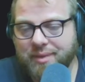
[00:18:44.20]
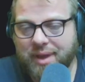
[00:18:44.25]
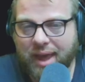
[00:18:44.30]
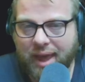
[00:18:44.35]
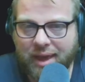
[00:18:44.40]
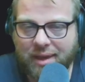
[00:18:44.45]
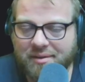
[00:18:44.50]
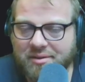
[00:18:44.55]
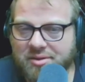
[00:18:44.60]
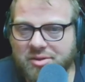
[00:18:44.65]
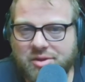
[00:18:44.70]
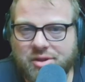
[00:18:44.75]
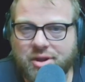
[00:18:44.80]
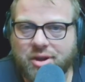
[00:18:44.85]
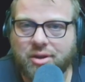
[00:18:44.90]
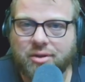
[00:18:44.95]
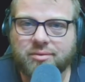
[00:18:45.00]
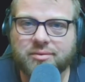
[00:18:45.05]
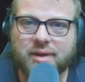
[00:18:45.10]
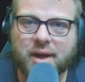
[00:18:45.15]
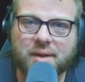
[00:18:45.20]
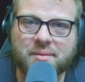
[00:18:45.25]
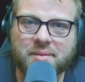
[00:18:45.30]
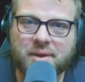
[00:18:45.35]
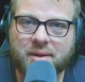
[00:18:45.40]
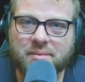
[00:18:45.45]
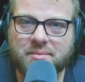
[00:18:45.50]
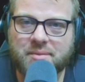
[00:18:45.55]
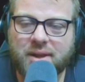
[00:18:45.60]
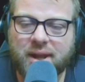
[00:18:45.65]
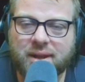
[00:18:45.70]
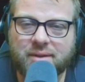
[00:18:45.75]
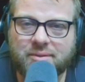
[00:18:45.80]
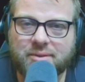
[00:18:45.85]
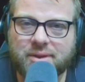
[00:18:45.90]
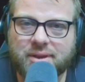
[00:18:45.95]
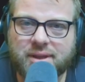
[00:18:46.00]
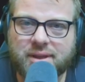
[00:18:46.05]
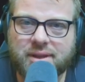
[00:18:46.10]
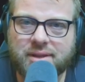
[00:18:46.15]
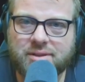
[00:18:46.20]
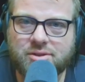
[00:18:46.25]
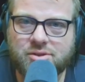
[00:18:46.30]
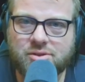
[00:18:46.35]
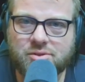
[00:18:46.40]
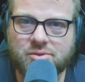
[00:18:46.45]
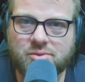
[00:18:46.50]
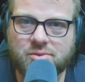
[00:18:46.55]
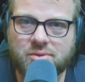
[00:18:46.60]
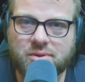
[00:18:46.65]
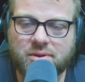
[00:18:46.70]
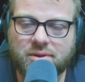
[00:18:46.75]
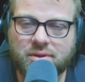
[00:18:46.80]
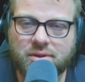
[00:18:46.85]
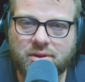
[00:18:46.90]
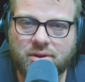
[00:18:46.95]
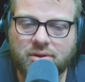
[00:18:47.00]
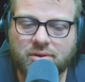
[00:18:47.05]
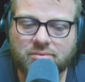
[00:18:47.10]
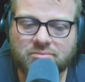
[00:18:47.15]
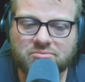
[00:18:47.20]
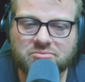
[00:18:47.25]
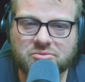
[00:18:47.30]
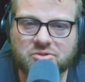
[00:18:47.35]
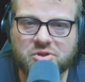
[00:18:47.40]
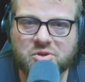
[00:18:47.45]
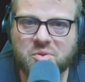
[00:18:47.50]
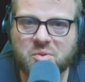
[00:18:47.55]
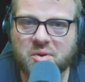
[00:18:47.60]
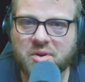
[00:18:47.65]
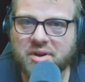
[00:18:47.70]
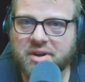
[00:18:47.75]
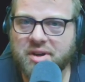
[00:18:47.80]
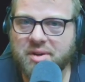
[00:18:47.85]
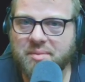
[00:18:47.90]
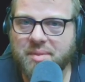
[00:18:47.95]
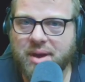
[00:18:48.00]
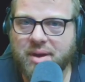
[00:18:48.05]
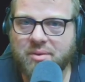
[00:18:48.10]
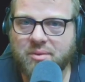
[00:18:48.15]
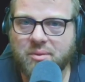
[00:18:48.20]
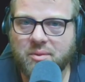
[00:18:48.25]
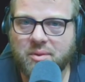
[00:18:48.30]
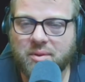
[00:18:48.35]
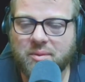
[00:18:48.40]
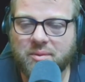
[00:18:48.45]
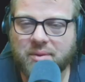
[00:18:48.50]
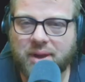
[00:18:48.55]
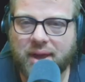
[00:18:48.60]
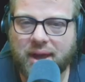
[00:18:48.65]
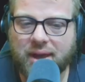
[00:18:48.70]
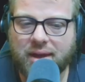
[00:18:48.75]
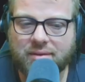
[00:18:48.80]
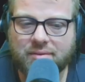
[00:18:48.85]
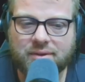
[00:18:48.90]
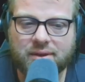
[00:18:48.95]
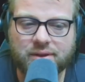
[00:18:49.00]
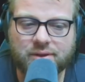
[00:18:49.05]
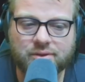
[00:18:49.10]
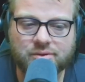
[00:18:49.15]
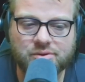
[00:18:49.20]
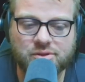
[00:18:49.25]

I'm not really too worried about what we have here.